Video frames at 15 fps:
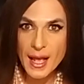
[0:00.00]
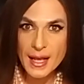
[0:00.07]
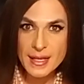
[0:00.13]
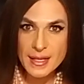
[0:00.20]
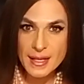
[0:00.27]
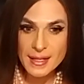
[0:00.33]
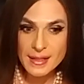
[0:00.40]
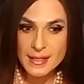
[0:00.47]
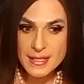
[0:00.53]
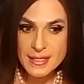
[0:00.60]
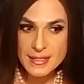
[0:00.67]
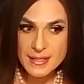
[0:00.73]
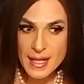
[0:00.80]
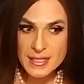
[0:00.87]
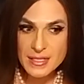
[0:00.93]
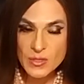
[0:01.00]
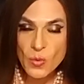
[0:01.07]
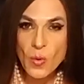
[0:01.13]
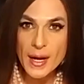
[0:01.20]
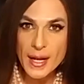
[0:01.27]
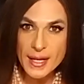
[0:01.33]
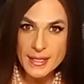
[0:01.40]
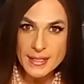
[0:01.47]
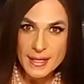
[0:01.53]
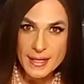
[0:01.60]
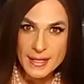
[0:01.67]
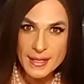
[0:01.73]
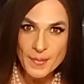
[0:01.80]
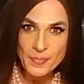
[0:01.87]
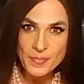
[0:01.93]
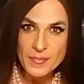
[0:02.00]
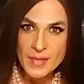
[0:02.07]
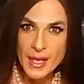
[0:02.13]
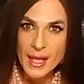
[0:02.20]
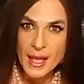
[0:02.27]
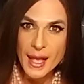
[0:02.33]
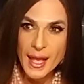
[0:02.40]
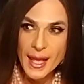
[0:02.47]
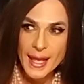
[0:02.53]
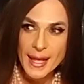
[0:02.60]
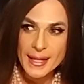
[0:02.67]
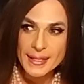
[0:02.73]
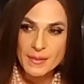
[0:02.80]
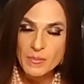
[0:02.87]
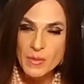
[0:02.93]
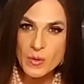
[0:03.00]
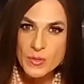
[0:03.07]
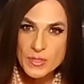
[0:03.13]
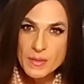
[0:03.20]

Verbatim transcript: At least that's what I did. And the most